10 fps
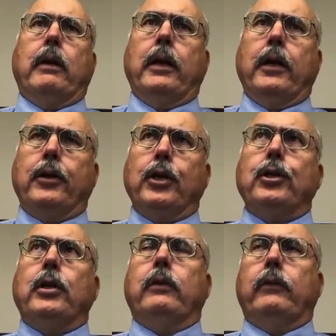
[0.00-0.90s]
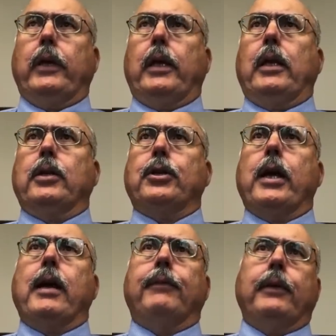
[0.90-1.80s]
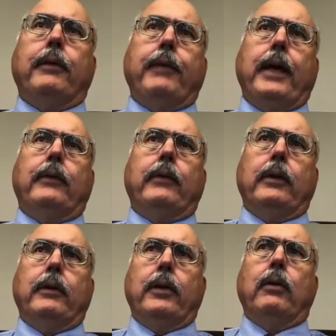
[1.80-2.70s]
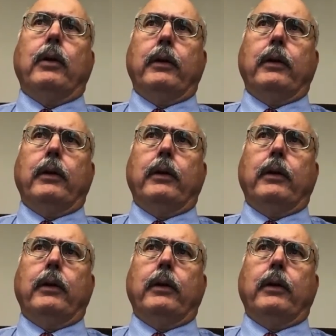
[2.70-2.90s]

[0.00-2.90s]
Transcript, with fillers: in addition to sinking the shaft and advancing, you know,